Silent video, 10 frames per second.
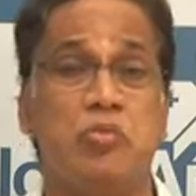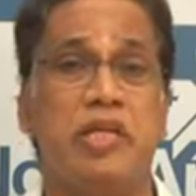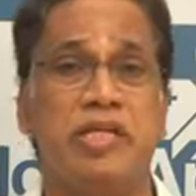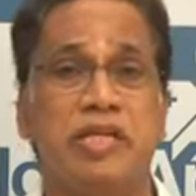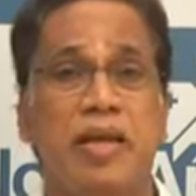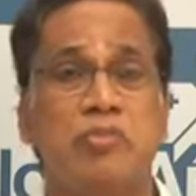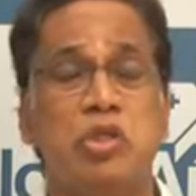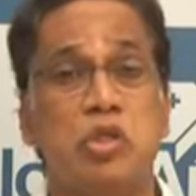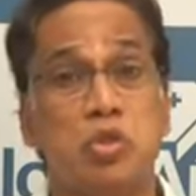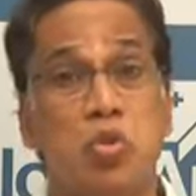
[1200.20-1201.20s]
too many
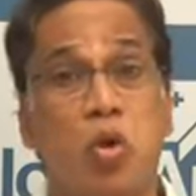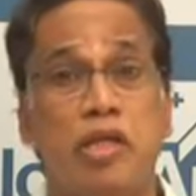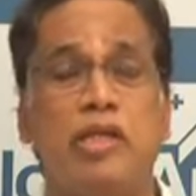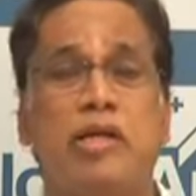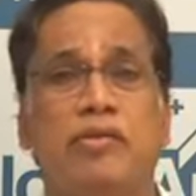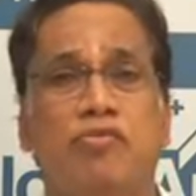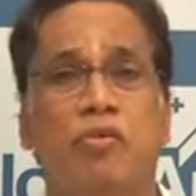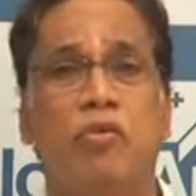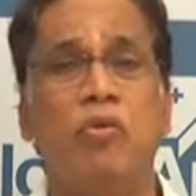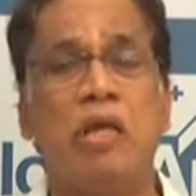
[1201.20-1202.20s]
times, squatting on the
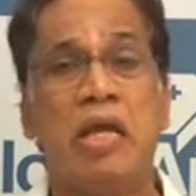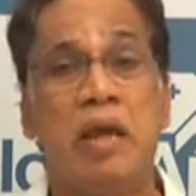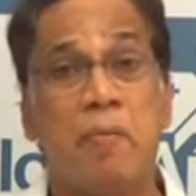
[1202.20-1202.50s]
floor,